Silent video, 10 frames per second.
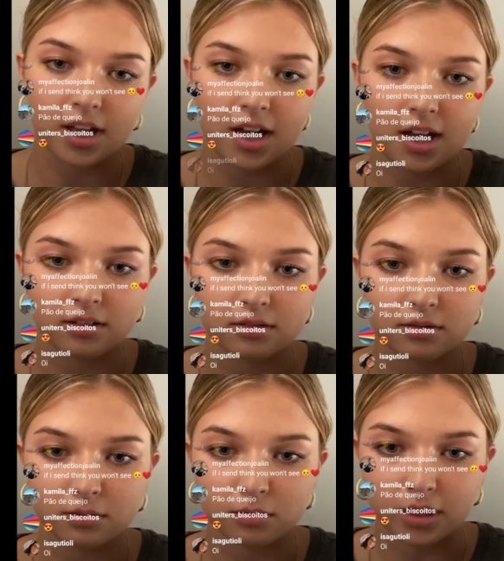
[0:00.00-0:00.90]
Ah!
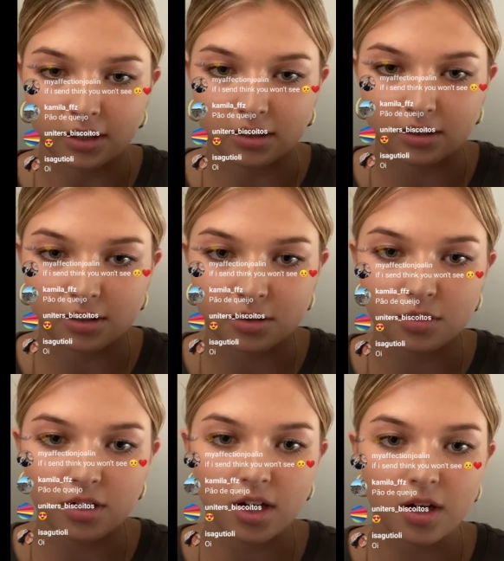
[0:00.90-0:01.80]
Wait, at
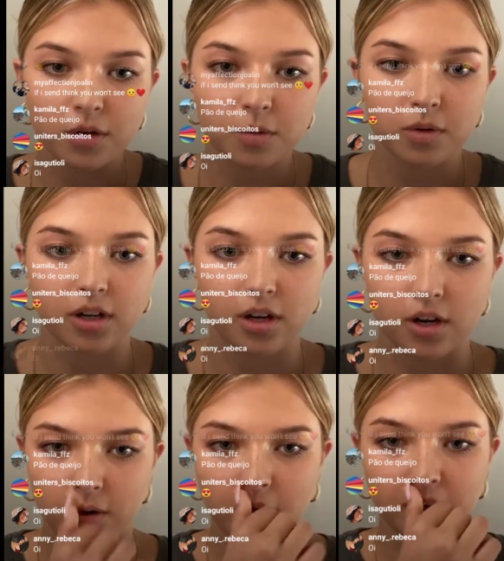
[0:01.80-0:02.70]
school I always wear a
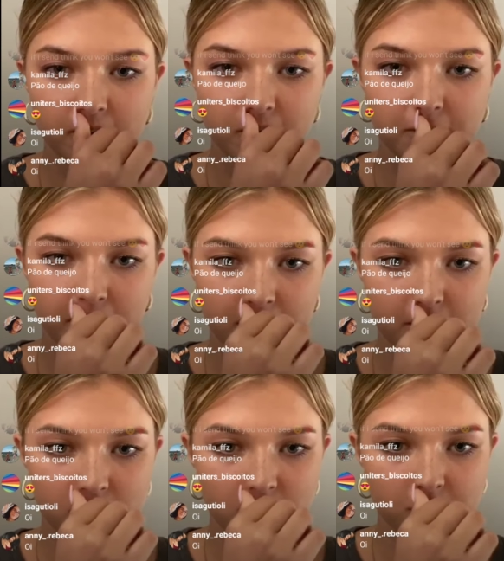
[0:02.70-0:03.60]
coat, even in
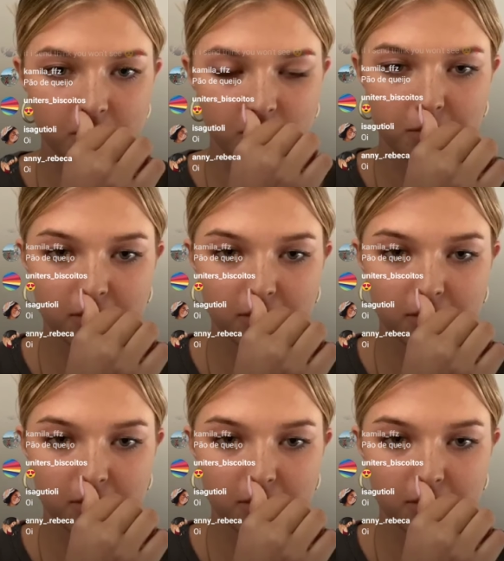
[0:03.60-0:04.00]
patients, and it's